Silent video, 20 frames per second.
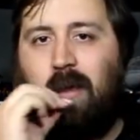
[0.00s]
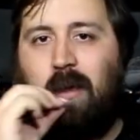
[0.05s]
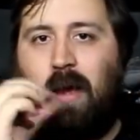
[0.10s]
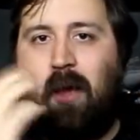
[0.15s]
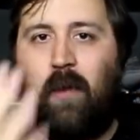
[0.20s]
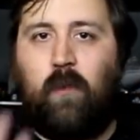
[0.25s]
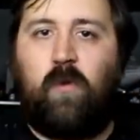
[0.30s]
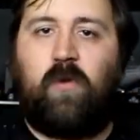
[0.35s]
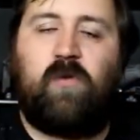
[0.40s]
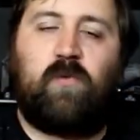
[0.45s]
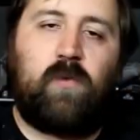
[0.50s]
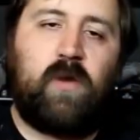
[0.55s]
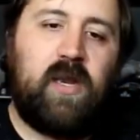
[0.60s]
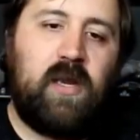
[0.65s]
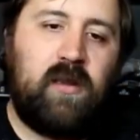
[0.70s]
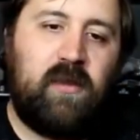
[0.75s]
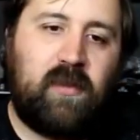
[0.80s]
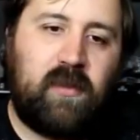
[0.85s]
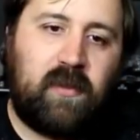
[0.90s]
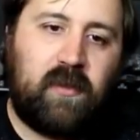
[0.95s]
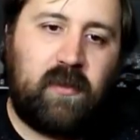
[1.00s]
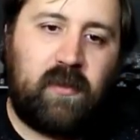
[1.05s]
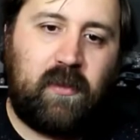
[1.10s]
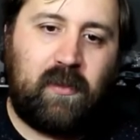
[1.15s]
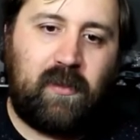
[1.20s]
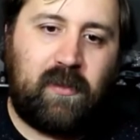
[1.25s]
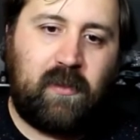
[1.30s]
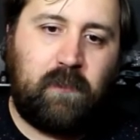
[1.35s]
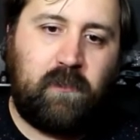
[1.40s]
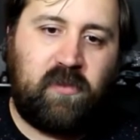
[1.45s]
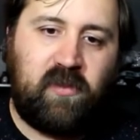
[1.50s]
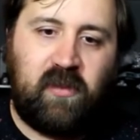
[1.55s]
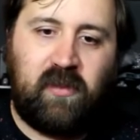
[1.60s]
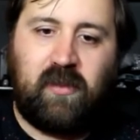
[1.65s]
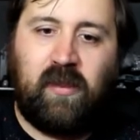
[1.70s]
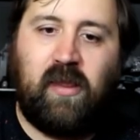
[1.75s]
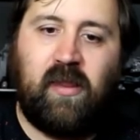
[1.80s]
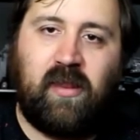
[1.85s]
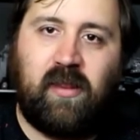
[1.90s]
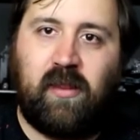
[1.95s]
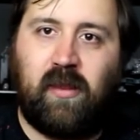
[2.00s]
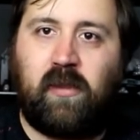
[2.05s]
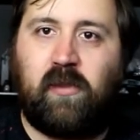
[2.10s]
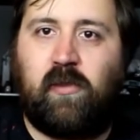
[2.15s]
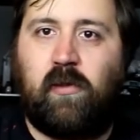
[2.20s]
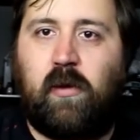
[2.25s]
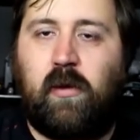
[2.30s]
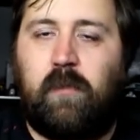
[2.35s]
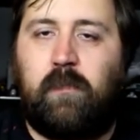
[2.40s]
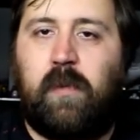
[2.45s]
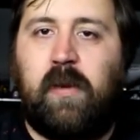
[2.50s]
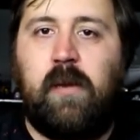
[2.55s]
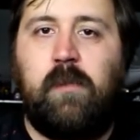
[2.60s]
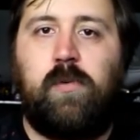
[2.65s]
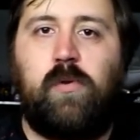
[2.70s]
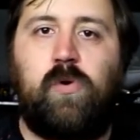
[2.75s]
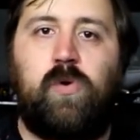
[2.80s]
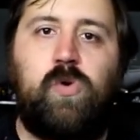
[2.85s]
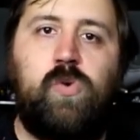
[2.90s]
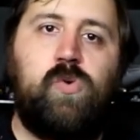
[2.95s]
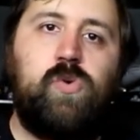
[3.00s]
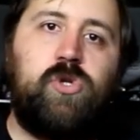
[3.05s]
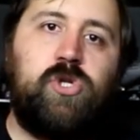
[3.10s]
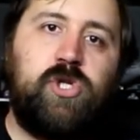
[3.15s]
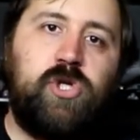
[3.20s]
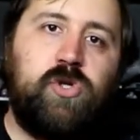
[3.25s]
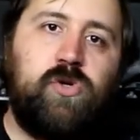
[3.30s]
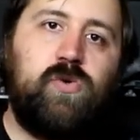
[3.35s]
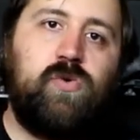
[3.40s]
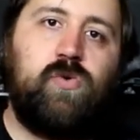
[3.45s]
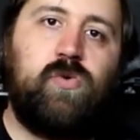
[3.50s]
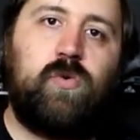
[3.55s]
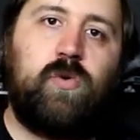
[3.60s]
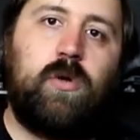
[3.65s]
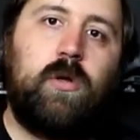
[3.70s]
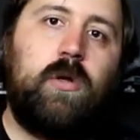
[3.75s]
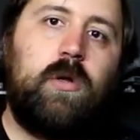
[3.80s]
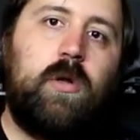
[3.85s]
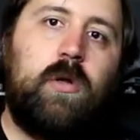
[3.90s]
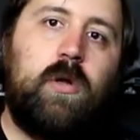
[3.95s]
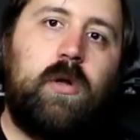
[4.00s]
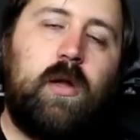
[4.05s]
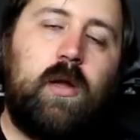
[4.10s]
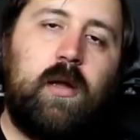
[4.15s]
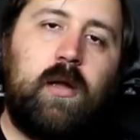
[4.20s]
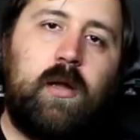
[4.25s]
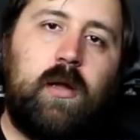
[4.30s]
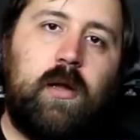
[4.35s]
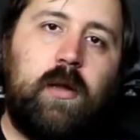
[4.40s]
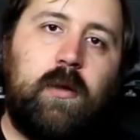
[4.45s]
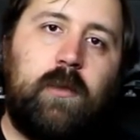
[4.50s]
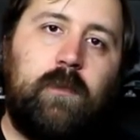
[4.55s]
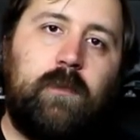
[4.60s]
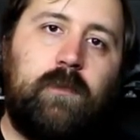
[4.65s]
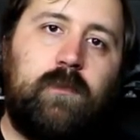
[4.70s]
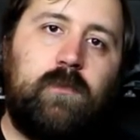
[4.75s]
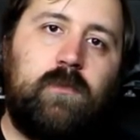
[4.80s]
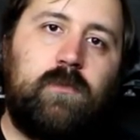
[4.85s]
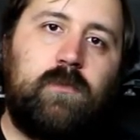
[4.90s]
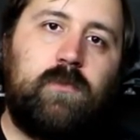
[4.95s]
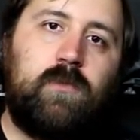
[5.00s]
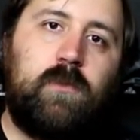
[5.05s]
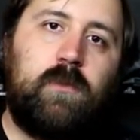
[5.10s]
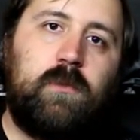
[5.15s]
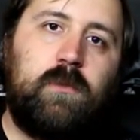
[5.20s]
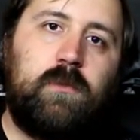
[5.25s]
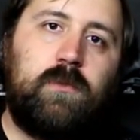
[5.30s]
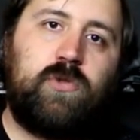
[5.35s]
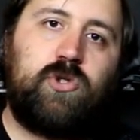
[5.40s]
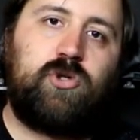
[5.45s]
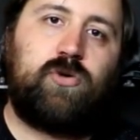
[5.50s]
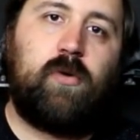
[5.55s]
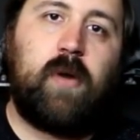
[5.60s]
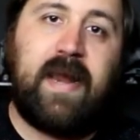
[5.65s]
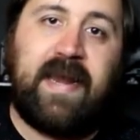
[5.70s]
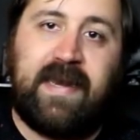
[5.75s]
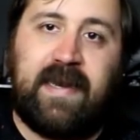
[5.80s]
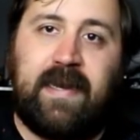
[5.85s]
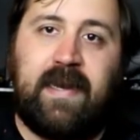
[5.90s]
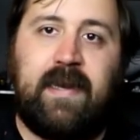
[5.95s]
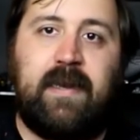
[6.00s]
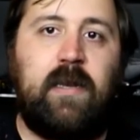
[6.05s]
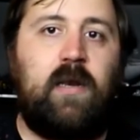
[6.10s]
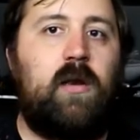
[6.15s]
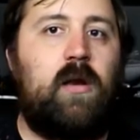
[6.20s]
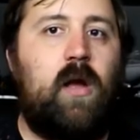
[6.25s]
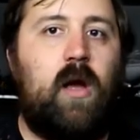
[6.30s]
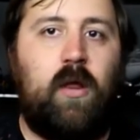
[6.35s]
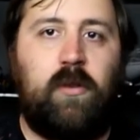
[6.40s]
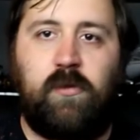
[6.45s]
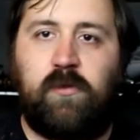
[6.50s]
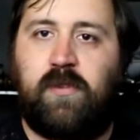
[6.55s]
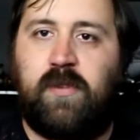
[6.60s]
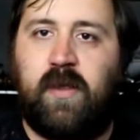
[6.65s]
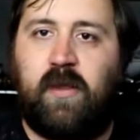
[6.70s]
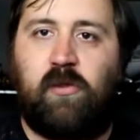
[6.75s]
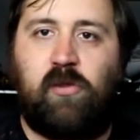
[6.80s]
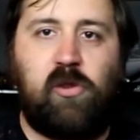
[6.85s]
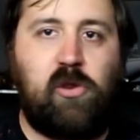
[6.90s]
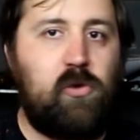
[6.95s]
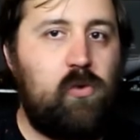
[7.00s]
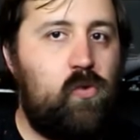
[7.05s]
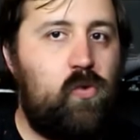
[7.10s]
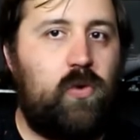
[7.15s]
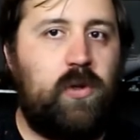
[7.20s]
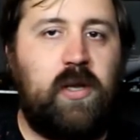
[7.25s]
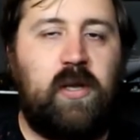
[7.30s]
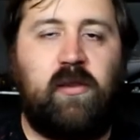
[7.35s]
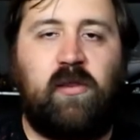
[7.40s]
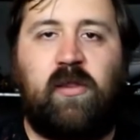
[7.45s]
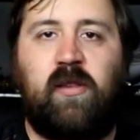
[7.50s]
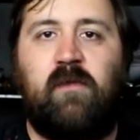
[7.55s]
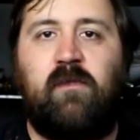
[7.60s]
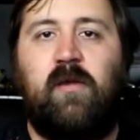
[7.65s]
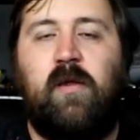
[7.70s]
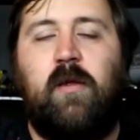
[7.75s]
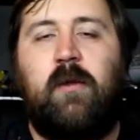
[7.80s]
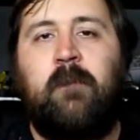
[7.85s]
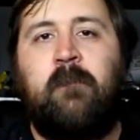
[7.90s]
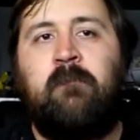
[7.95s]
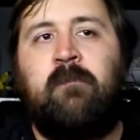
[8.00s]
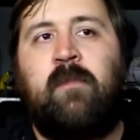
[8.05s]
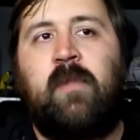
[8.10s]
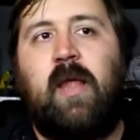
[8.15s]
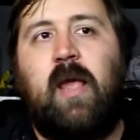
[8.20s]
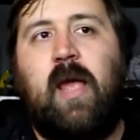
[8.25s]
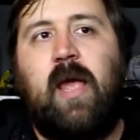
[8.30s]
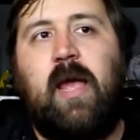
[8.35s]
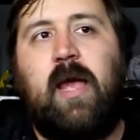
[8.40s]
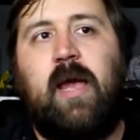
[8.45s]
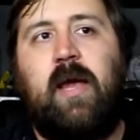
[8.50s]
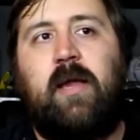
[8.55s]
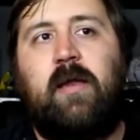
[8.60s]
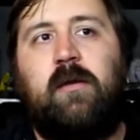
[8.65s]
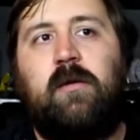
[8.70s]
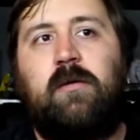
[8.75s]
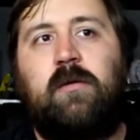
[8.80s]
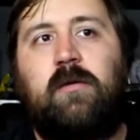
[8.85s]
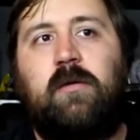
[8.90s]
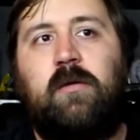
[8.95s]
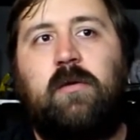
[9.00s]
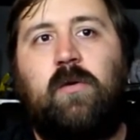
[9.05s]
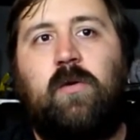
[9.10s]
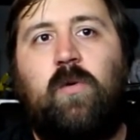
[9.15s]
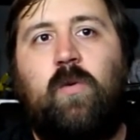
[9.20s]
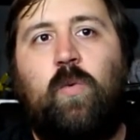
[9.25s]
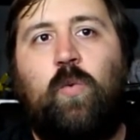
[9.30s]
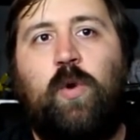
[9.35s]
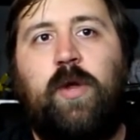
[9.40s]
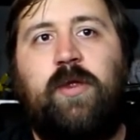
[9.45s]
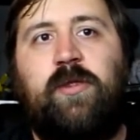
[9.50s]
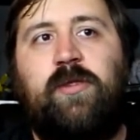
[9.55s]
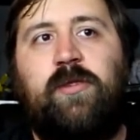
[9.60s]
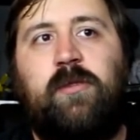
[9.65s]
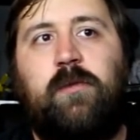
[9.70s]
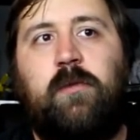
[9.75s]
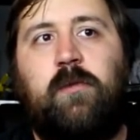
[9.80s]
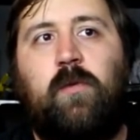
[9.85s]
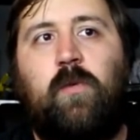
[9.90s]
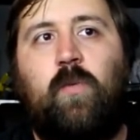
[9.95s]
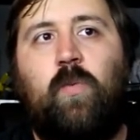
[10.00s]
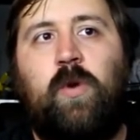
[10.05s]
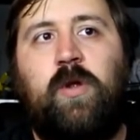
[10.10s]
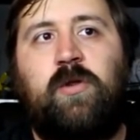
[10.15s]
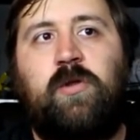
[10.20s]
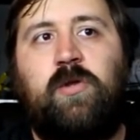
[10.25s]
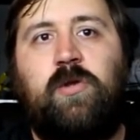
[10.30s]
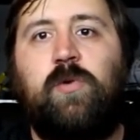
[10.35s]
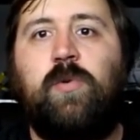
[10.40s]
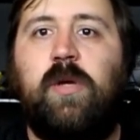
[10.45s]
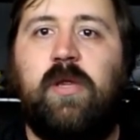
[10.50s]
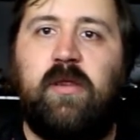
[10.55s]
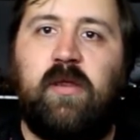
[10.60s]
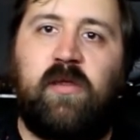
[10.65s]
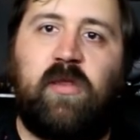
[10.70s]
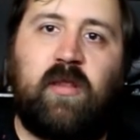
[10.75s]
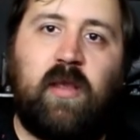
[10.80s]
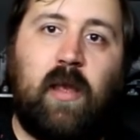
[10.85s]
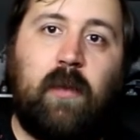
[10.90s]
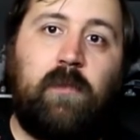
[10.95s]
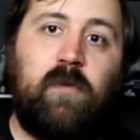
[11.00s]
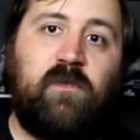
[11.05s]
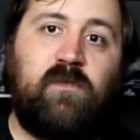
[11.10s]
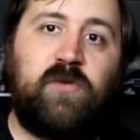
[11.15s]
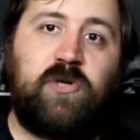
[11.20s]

I was reading some statistics on people who do um, training and other things, schooling and stuff, and with with doing this type of